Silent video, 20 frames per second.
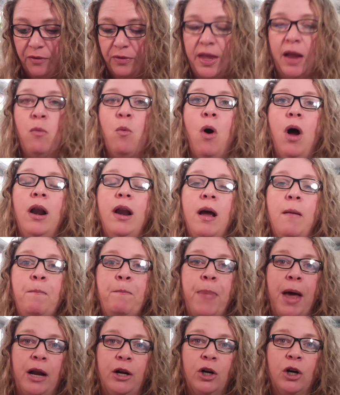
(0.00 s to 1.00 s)
They want a
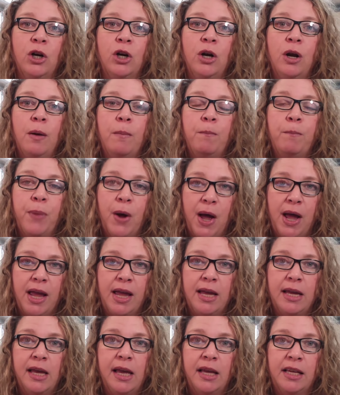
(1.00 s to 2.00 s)
better
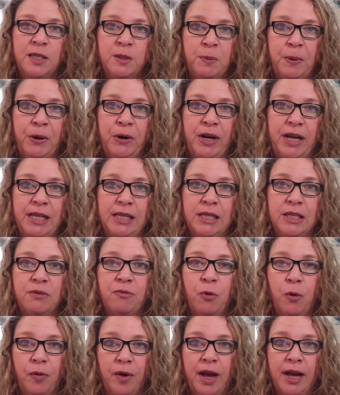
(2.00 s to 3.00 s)
buying experience
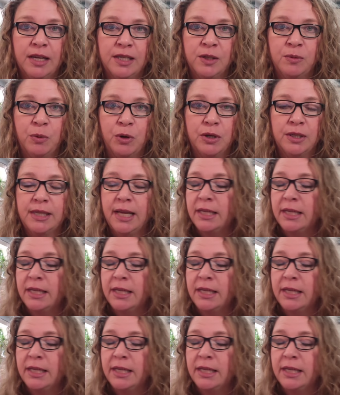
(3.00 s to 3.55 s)
for the customers.